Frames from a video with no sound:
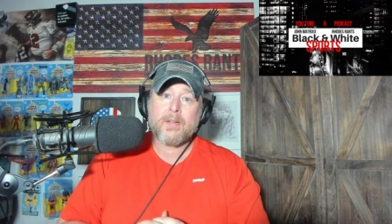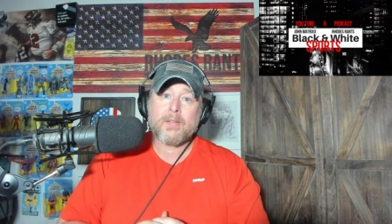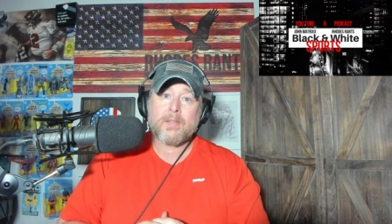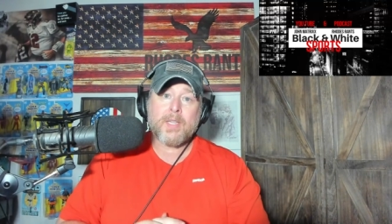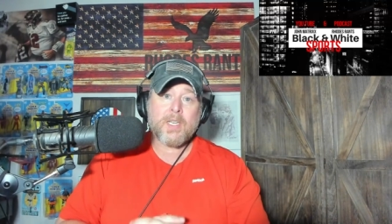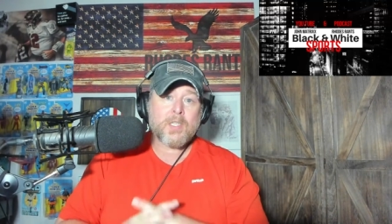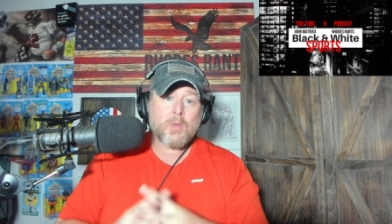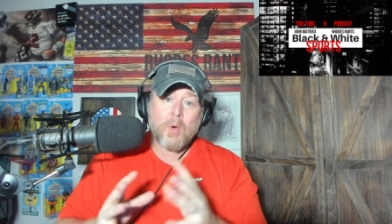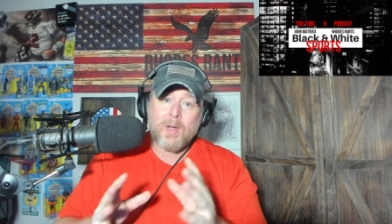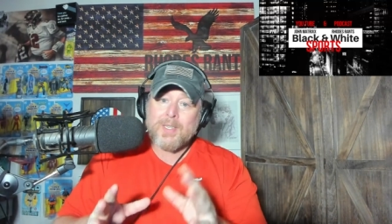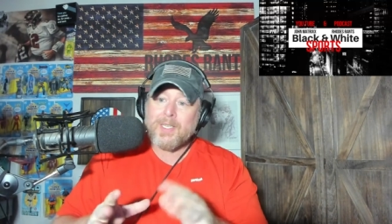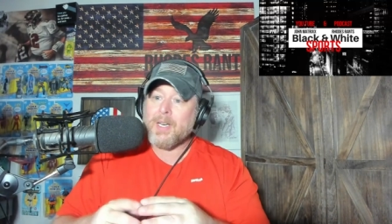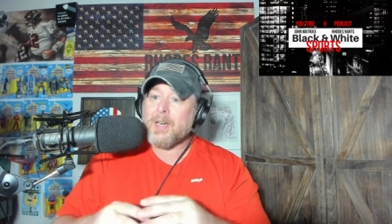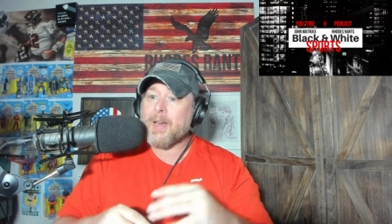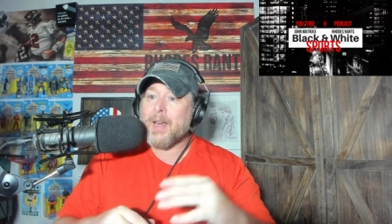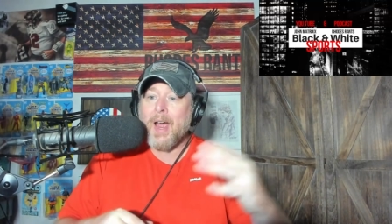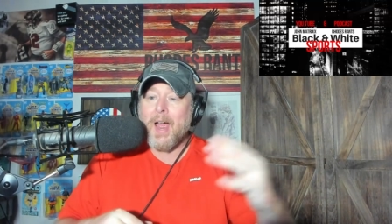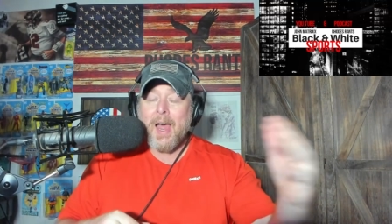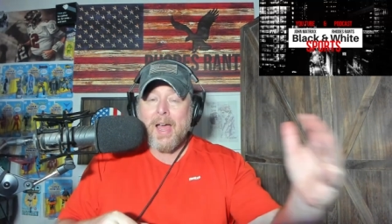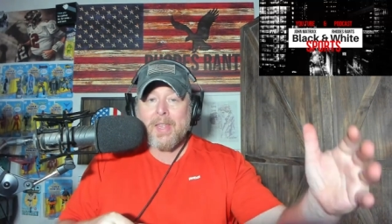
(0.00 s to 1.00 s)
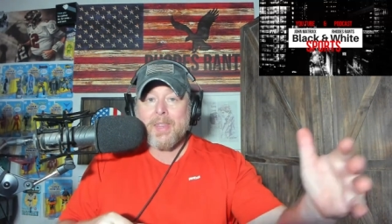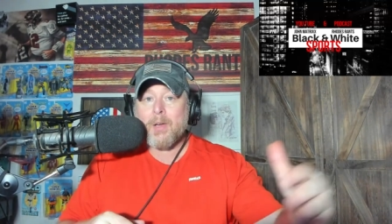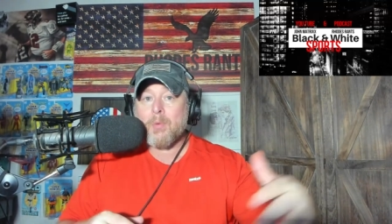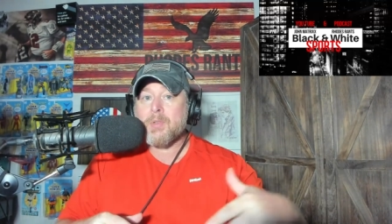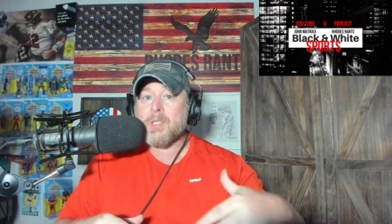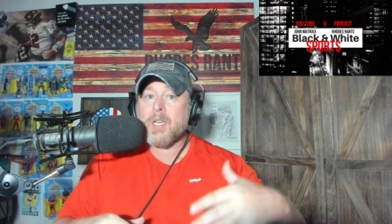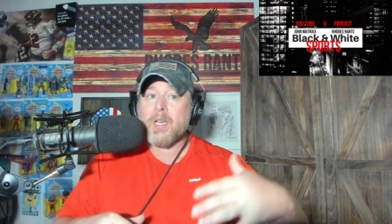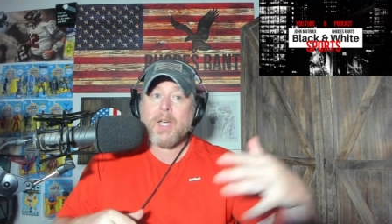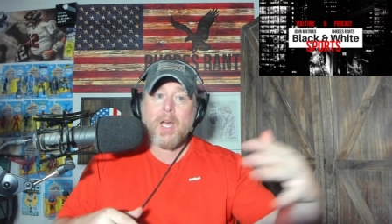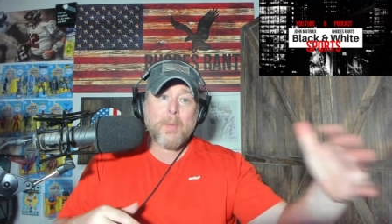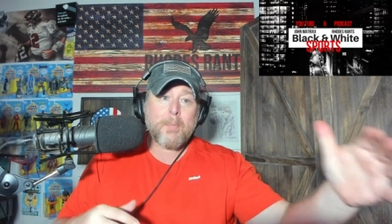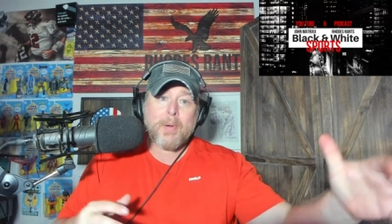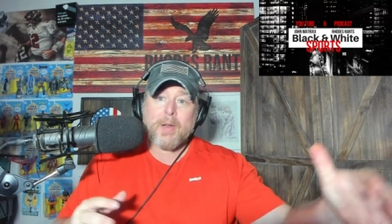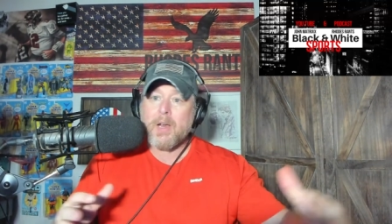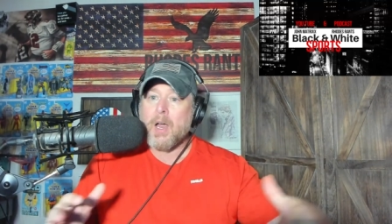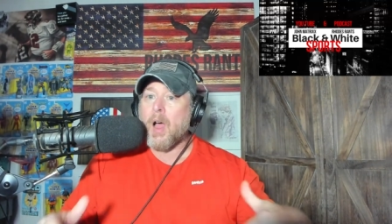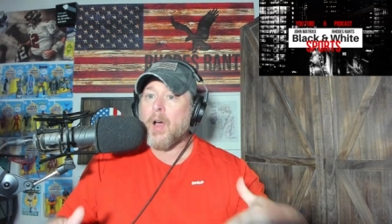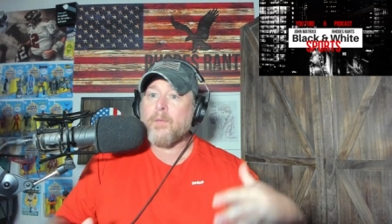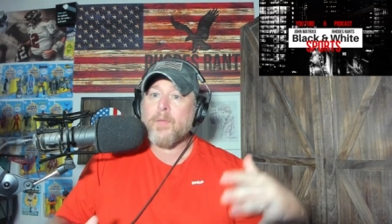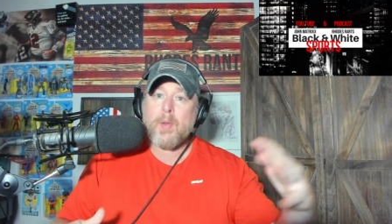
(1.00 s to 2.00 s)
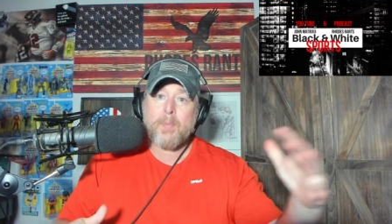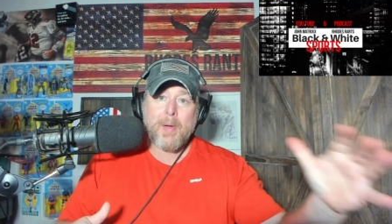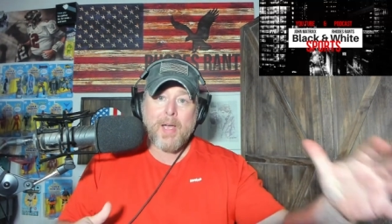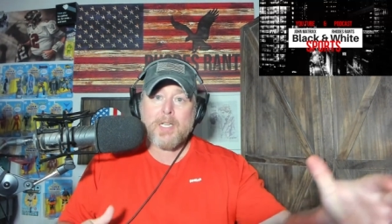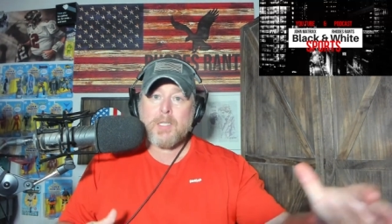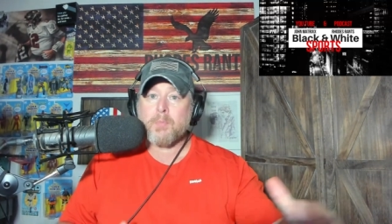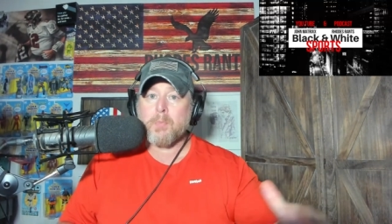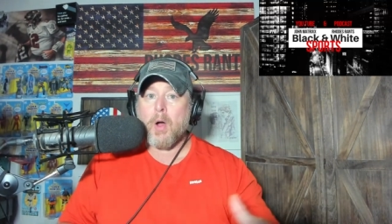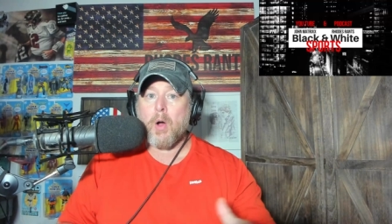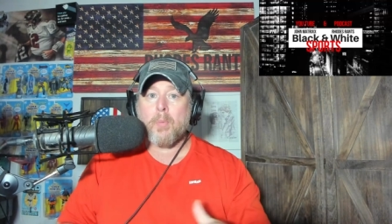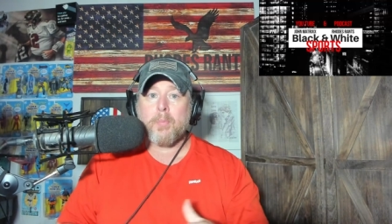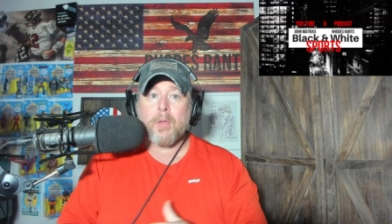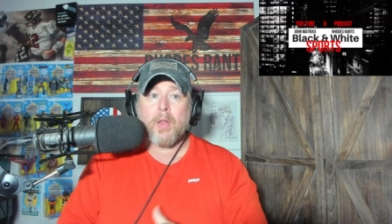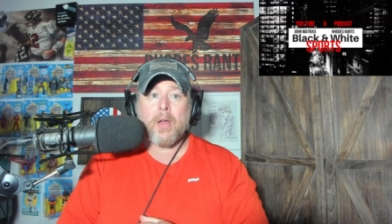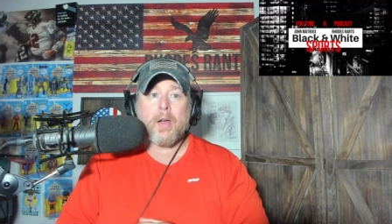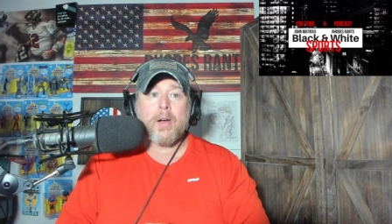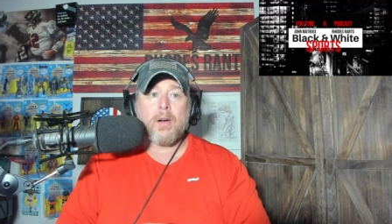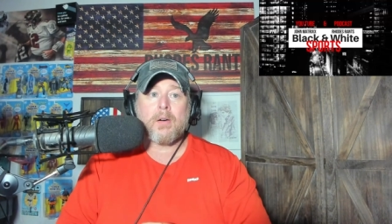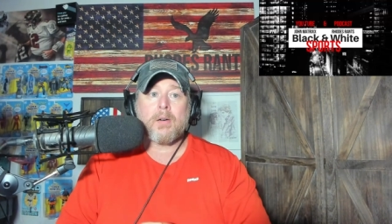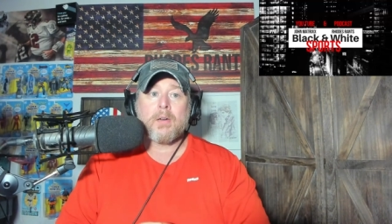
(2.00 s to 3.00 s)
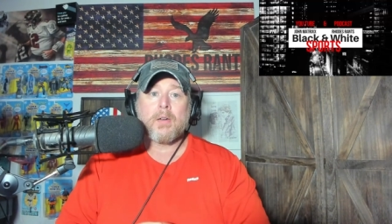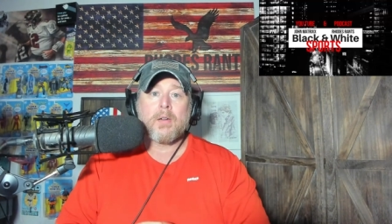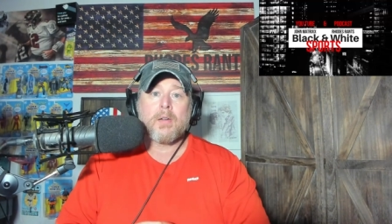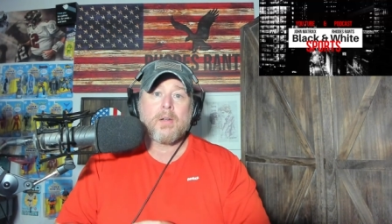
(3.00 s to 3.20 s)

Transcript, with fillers: This wasn't a guy that was a cup of coffee baseball player.